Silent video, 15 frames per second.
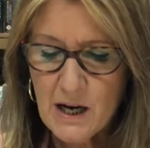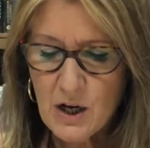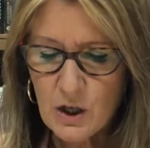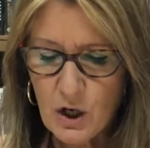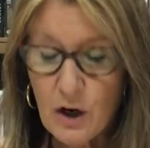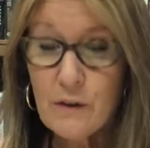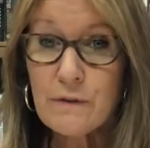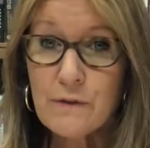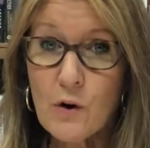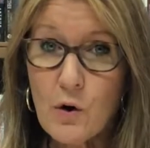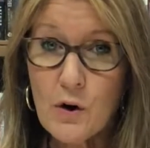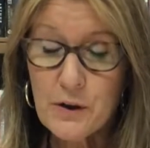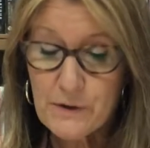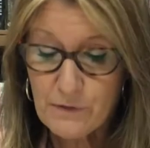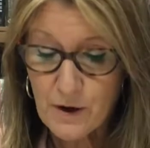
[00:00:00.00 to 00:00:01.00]
"Go
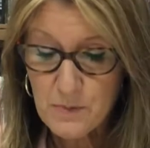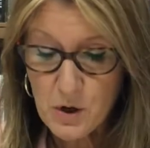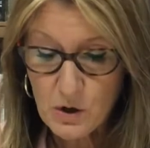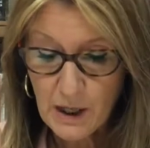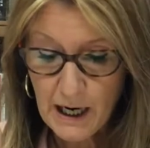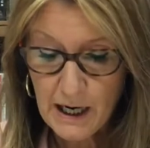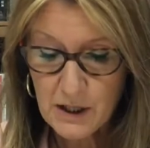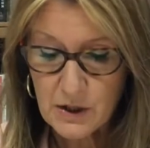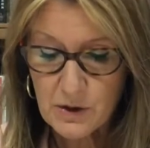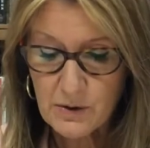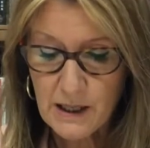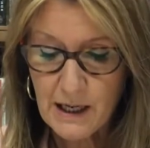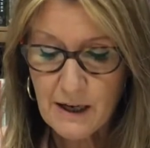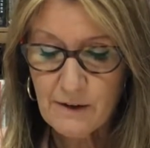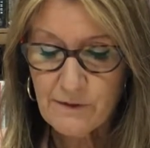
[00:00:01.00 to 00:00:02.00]
forth from your
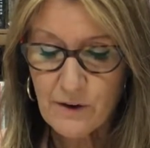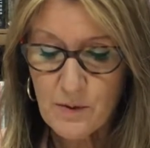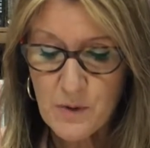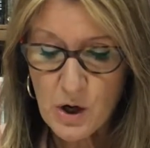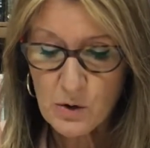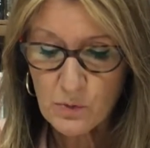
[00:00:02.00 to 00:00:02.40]
country and from your